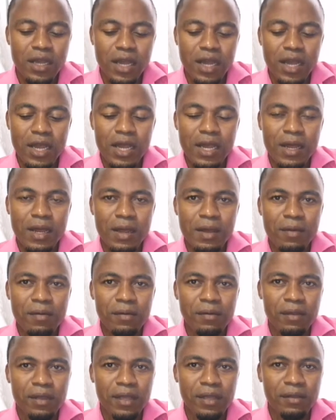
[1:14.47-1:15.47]

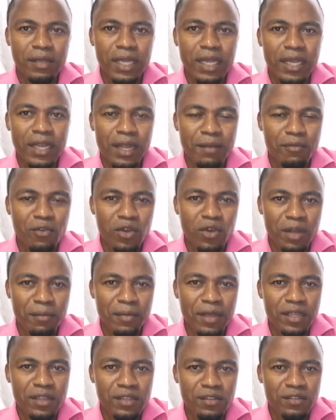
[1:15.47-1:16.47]
and I'm gonna
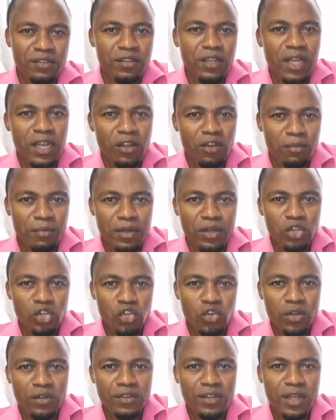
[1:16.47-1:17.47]
make this a little bit
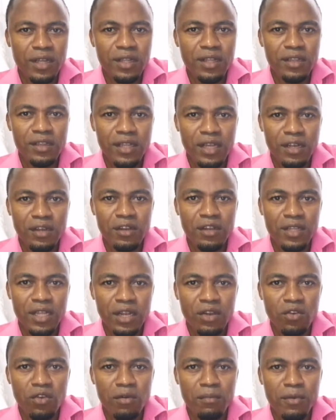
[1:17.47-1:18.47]
shorter than
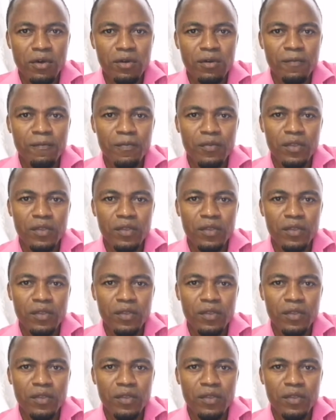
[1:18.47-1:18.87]
normal.